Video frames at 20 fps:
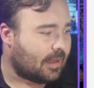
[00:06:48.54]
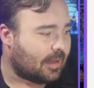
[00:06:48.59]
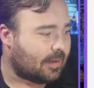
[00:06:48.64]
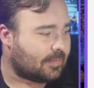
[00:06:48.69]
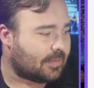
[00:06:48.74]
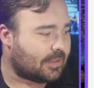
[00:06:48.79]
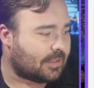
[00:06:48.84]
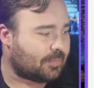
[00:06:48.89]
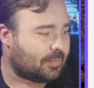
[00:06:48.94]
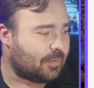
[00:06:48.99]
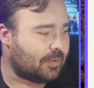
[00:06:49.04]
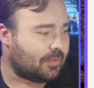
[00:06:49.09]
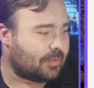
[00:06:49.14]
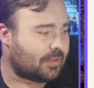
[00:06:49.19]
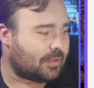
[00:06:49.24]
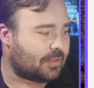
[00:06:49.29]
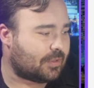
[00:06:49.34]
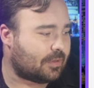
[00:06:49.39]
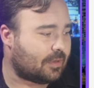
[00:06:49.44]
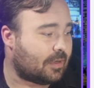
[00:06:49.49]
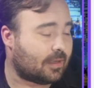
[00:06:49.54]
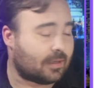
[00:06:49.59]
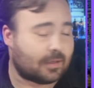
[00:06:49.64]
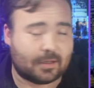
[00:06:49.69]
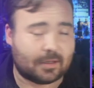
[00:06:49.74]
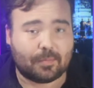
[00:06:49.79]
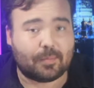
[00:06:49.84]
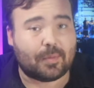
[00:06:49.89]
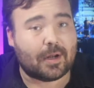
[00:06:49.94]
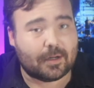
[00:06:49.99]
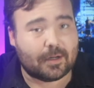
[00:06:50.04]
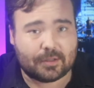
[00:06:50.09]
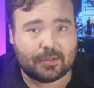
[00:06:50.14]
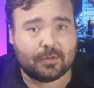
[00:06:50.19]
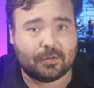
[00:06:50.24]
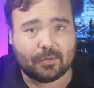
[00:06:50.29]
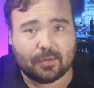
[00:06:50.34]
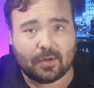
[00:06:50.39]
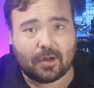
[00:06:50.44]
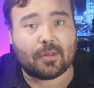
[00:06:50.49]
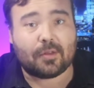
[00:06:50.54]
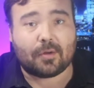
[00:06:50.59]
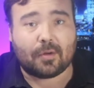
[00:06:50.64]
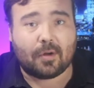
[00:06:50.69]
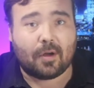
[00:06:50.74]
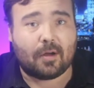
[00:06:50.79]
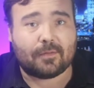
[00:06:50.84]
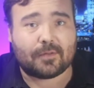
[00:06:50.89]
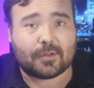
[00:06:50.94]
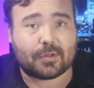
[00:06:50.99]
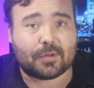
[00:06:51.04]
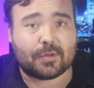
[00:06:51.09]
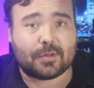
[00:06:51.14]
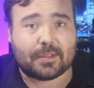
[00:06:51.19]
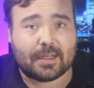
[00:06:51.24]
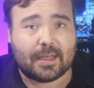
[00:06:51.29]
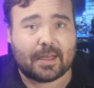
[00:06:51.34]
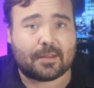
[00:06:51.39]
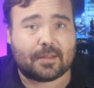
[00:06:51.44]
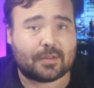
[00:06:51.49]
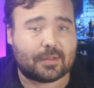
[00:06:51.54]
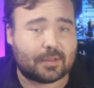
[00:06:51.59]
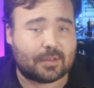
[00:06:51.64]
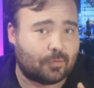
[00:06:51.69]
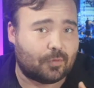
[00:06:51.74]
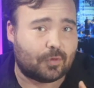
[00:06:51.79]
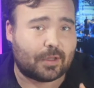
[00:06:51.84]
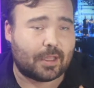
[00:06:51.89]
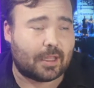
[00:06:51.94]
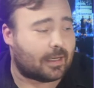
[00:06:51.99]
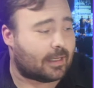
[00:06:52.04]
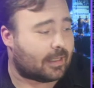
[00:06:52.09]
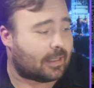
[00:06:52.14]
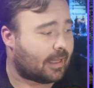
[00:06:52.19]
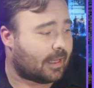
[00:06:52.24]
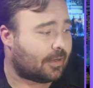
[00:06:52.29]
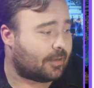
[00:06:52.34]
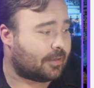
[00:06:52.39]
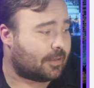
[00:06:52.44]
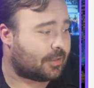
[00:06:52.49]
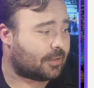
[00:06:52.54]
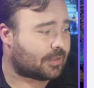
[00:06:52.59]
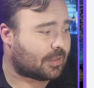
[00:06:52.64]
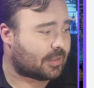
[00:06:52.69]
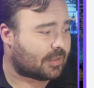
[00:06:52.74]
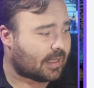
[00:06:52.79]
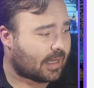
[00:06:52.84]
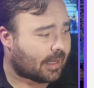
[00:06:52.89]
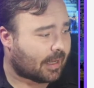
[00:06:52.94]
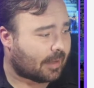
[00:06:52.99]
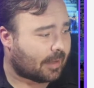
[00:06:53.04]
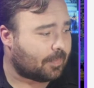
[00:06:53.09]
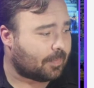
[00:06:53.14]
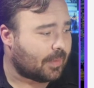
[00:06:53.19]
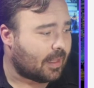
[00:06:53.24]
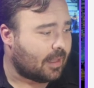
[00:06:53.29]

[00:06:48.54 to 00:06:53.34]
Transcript: Disputes compared to other officer deaths, and we'll get to that here in just a second.